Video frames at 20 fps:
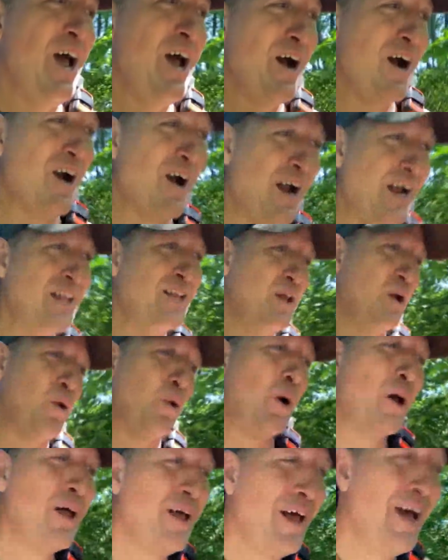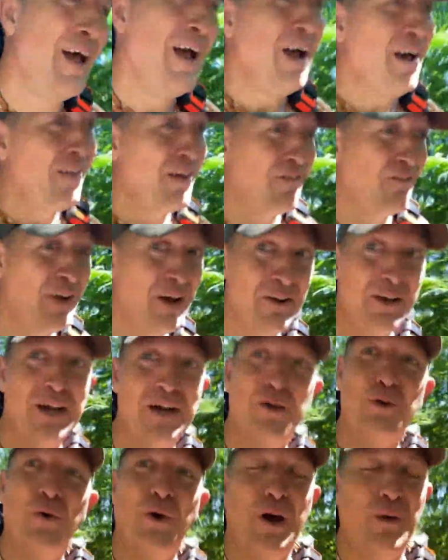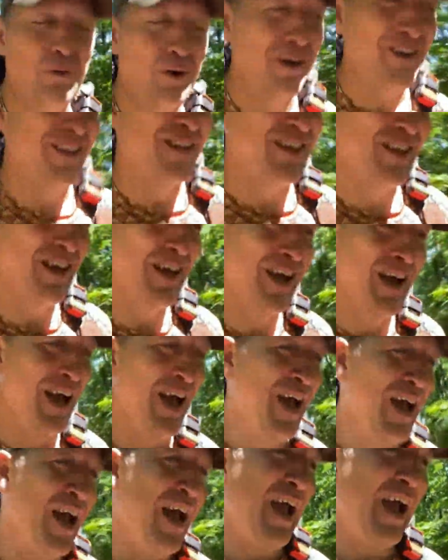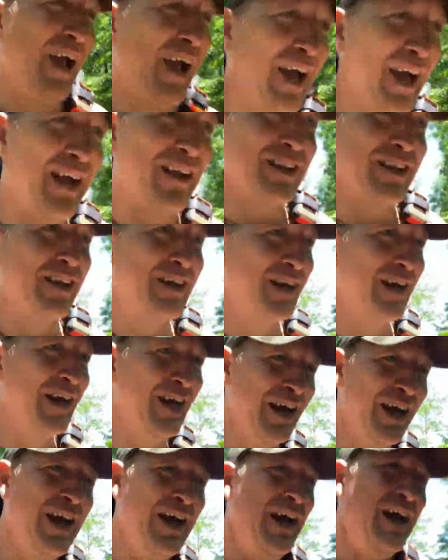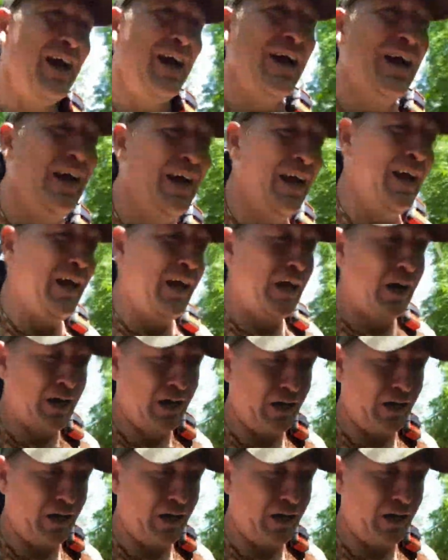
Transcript: All right, so they found out who I was, and uh,